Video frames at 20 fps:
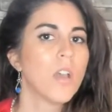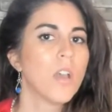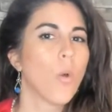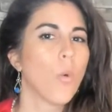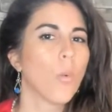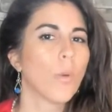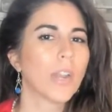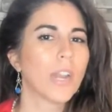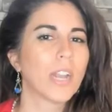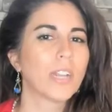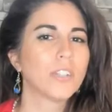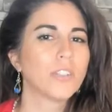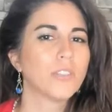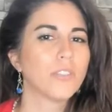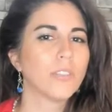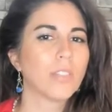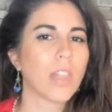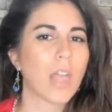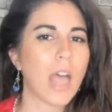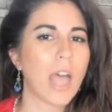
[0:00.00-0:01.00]
when I do
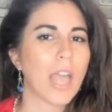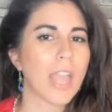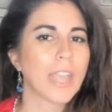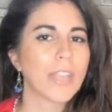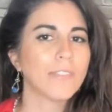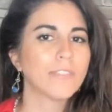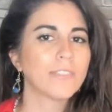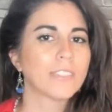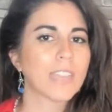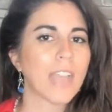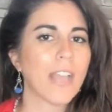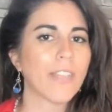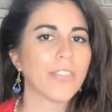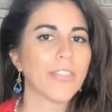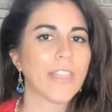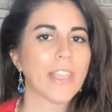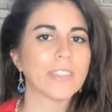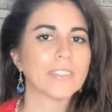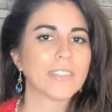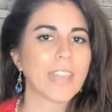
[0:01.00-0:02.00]
lives,
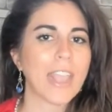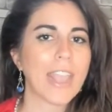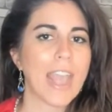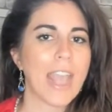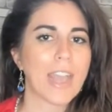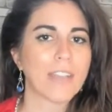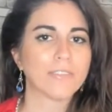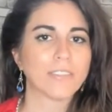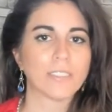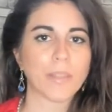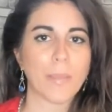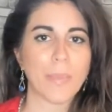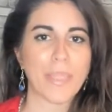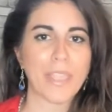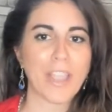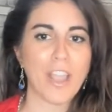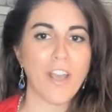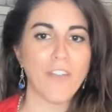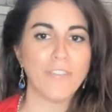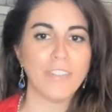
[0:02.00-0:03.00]
unless I have
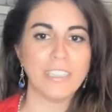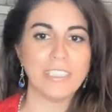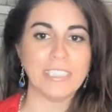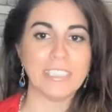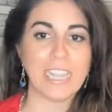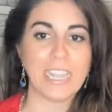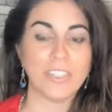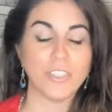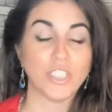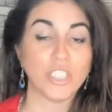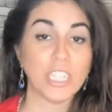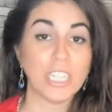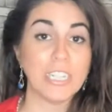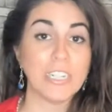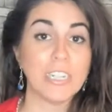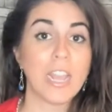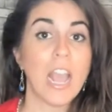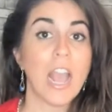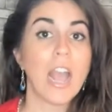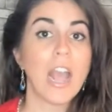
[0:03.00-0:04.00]
something of intention,
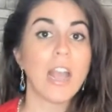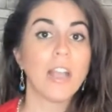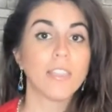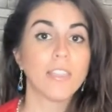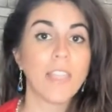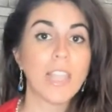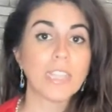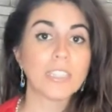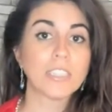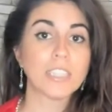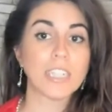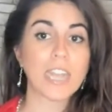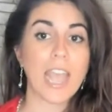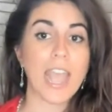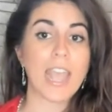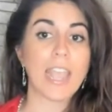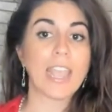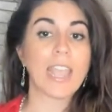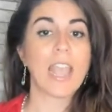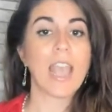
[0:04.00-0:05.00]
like
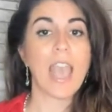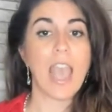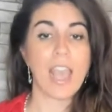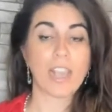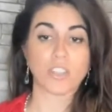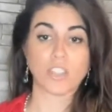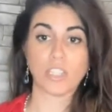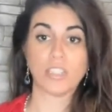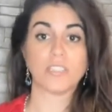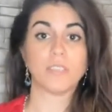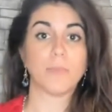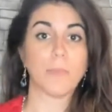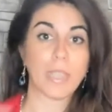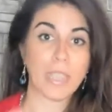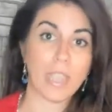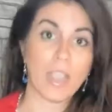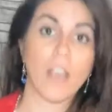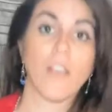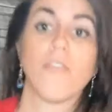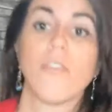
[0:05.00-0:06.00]
today, actually
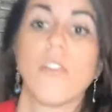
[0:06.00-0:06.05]
speaking of